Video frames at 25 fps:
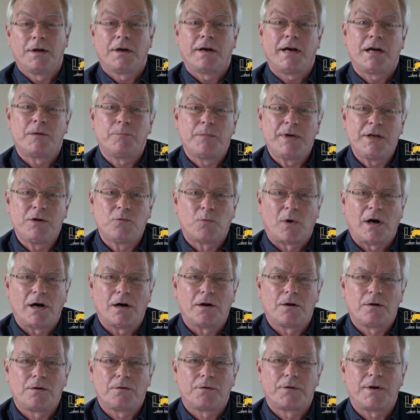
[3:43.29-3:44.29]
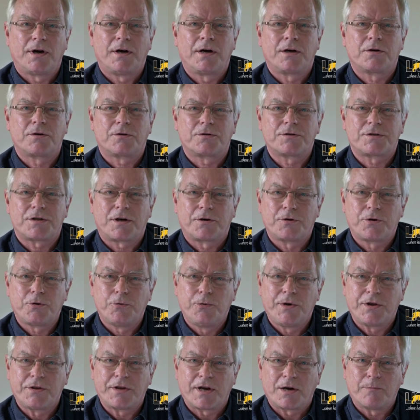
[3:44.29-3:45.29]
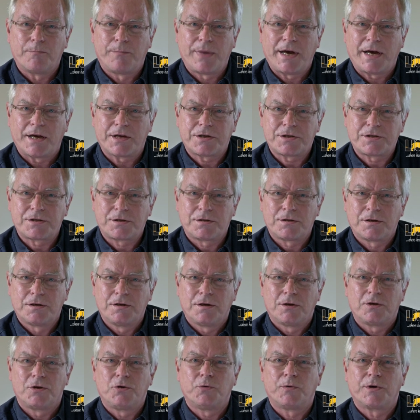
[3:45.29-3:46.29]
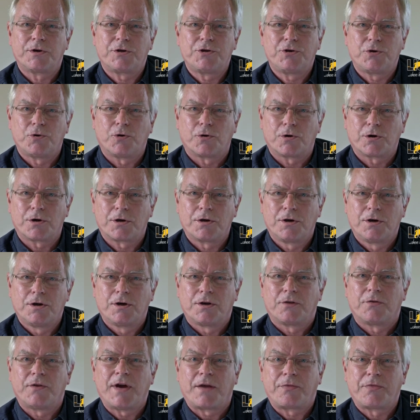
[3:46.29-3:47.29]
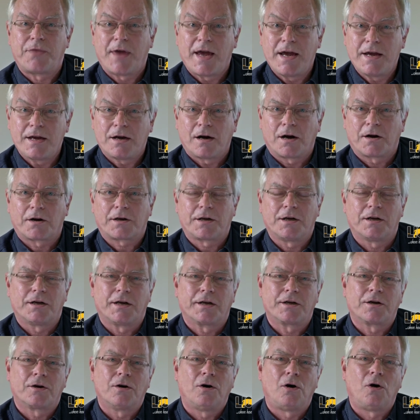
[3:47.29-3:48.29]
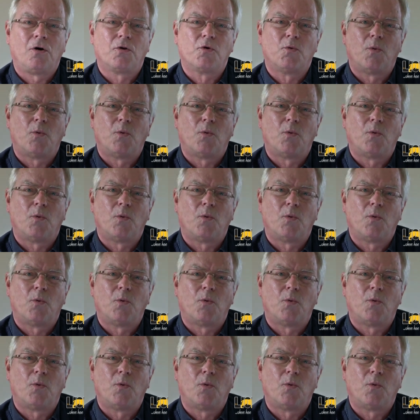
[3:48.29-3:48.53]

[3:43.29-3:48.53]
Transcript: And meanwhile, the hunters are doing their best to ensure that they are killing all the